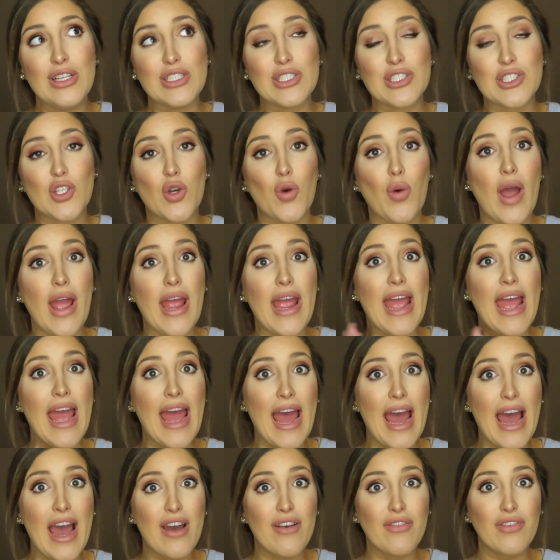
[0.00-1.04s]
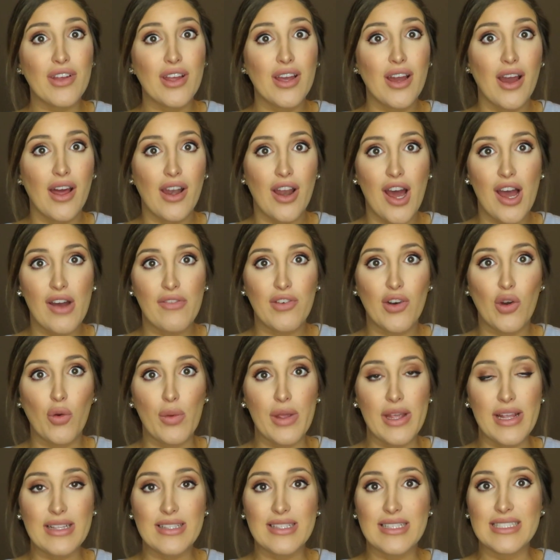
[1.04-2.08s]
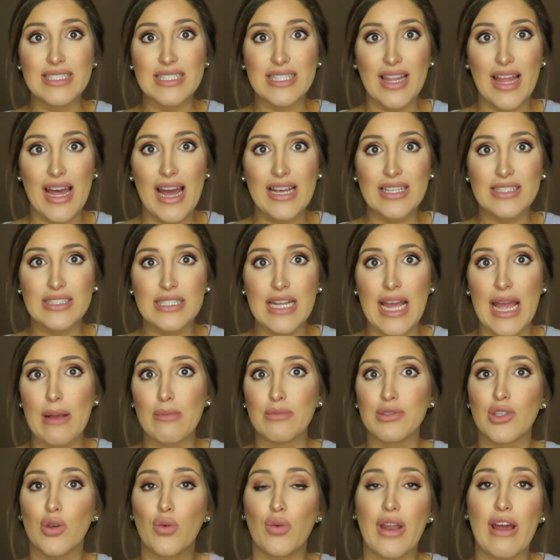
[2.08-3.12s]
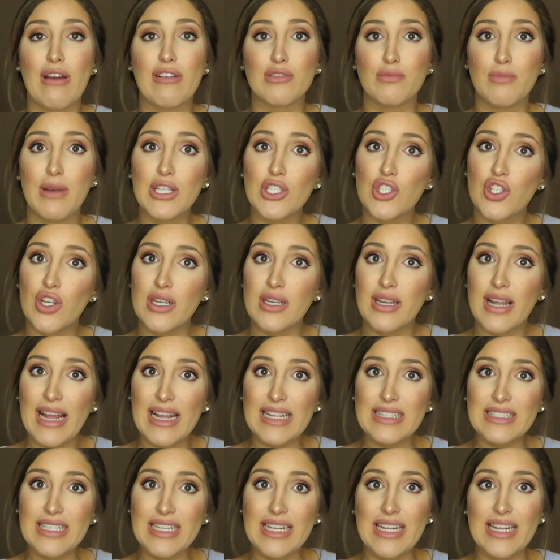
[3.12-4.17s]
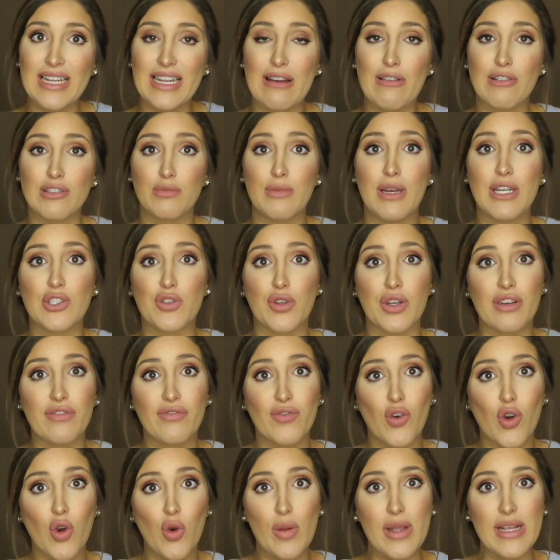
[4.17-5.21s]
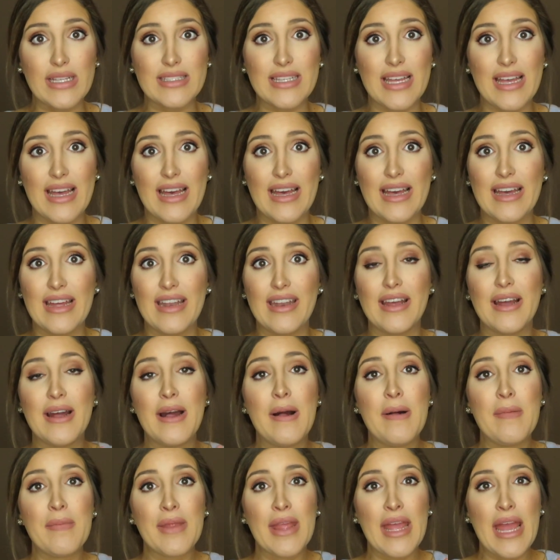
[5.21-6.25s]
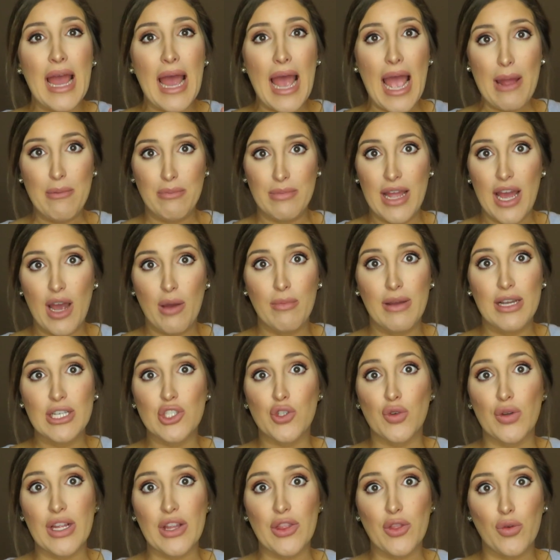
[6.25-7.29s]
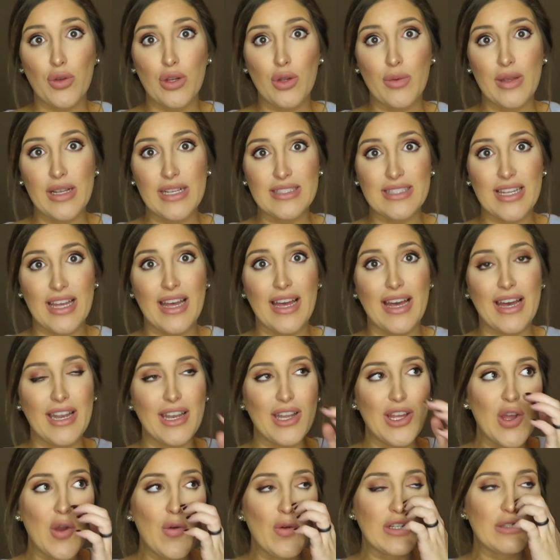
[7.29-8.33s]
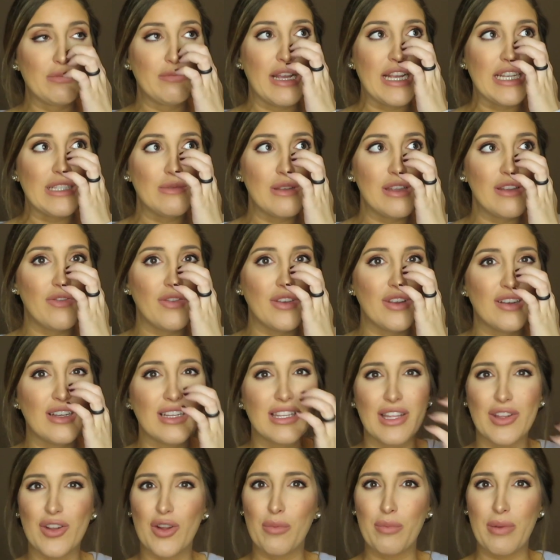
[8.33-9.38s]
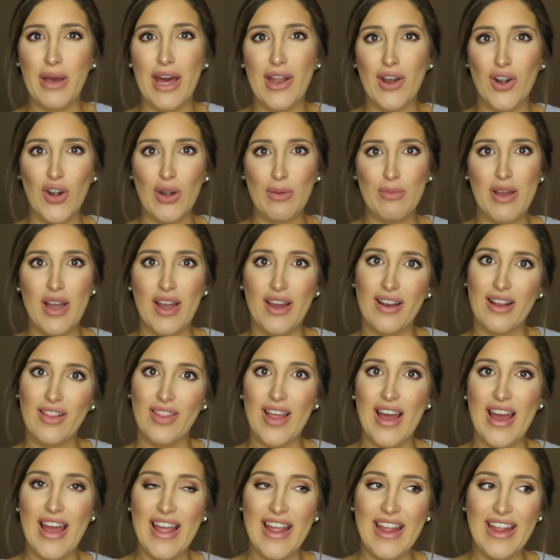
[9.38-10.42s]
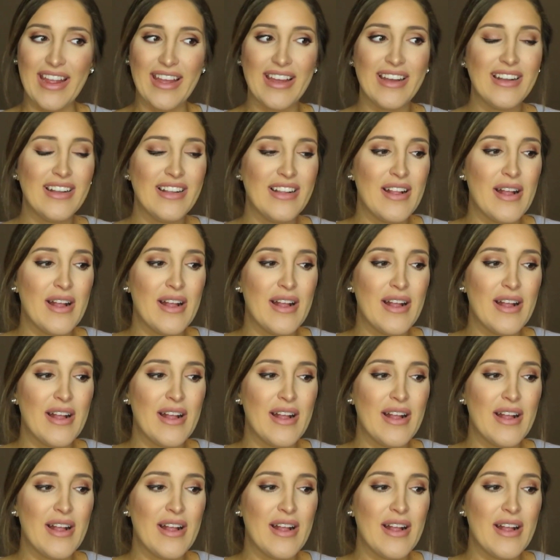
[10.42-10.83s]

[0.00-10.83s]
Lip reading: So I have cut off a week since last time. So when I was measured at 19, I was measuring 4 weeks ahead. I'm now measuring 3 weeks ahead, which makes me feel a little better. I'm not gonna lie.